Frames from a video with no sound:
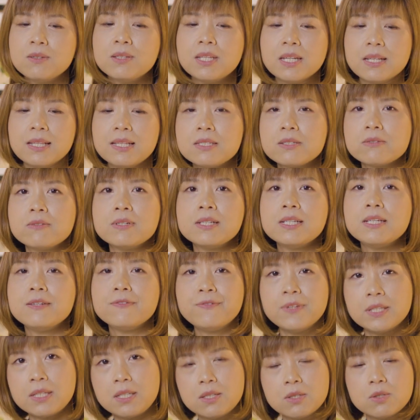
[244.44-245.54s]
you know, they literally
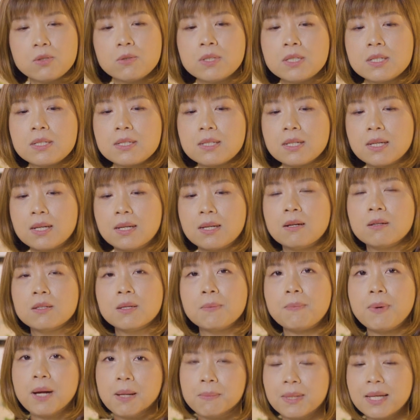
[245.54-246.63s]
fit into this uh,
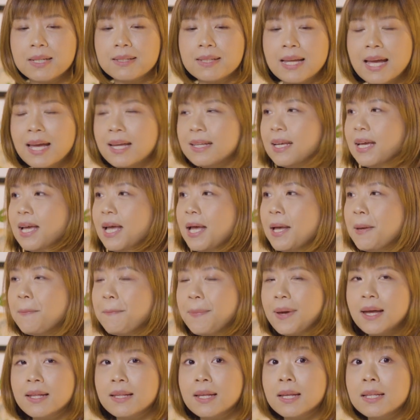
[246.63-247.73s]
on a palm like that.
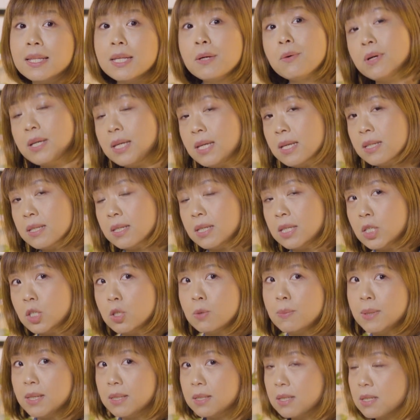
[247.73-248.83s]
But then they were in the
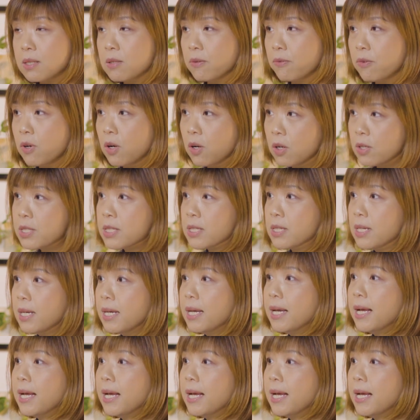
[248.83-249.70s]
incubators, of course.